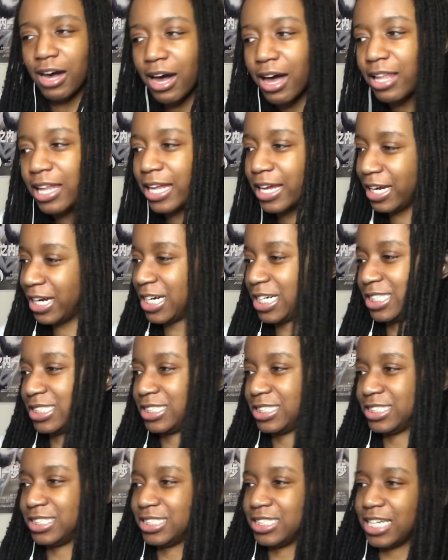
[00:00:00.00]
I like
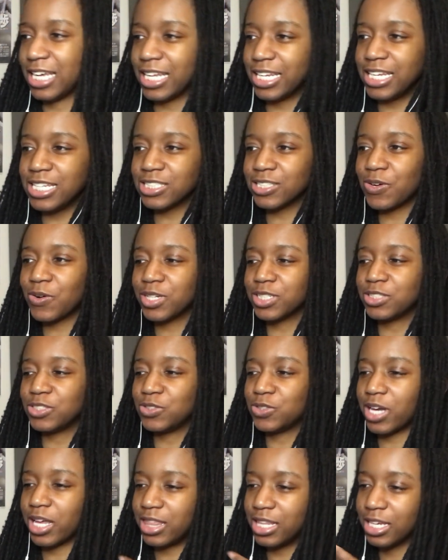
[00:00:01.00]
her. And he's going
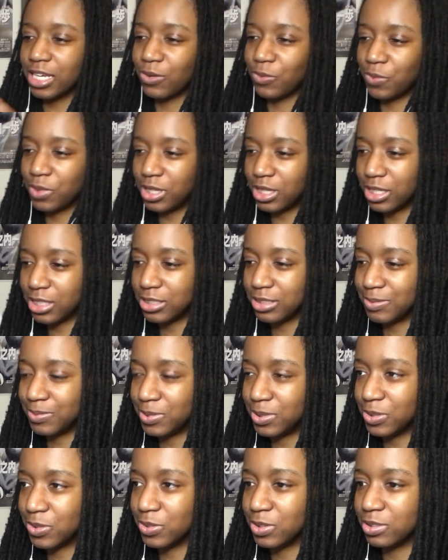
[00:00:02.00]
to, I think, within this
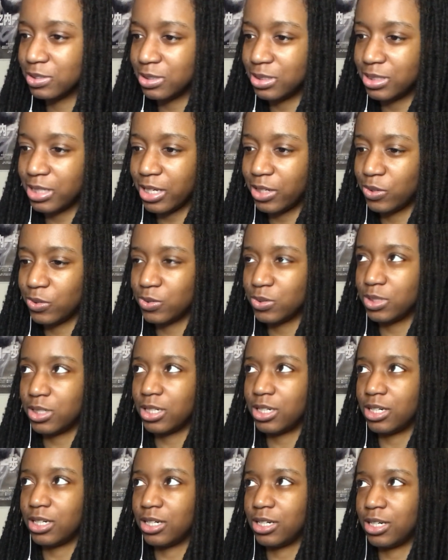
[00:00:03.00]
episode, it's titled
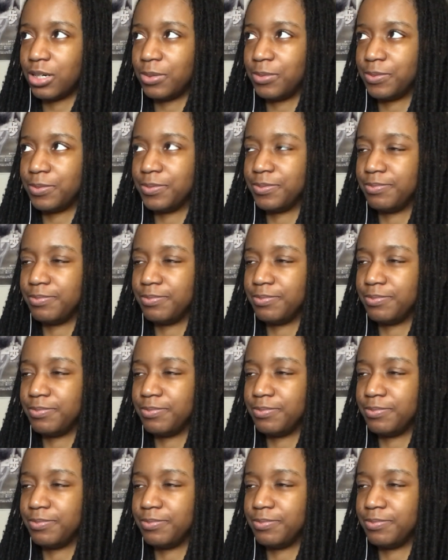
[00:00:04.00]
um,